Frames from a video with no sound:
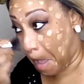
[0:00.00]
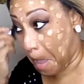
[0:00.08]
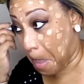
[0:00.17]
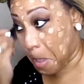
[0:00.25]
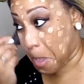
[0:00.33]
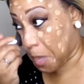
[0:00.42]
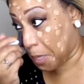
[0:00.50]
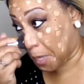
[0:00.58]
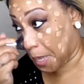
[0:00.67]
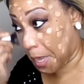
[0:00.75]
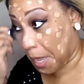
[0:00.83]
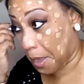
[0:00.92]

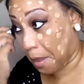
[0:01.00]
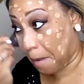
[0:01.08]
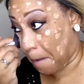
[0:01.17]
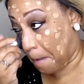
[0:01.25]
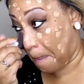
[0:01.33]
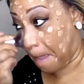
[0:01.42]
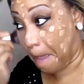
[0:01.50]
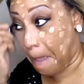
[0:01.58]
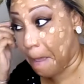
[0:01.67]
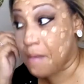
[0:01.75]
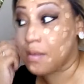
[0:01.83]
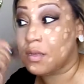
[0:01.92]
yeah,
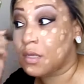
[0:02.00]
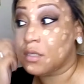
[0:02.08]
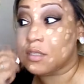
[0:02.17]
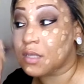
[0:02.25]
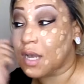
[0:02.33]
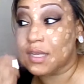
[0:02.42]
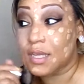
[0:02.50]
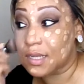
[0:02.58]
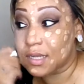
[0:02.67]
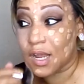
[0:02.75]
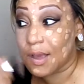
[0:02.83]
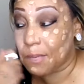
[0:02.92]
so I
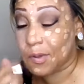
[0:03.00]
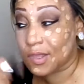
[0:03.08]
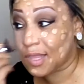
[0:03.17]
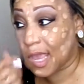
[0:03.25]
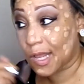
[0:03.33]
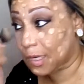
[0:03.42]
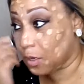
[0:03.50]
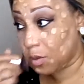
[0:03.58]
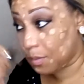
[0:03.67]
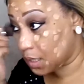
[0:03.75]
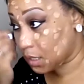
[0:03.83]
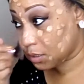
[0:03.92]
did not put that
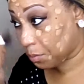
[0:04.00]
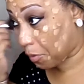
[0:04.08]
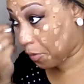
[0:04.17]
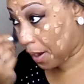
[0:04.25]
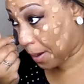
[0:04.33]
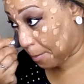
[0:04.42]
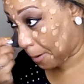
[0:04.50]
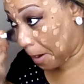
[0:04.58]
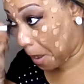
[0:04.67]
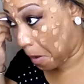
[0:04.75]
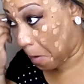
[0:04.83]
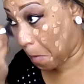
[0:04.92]
luminous primer
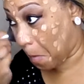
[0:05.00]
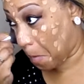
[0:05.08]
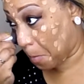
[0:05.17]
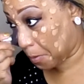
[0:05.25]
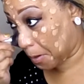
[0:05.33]
on.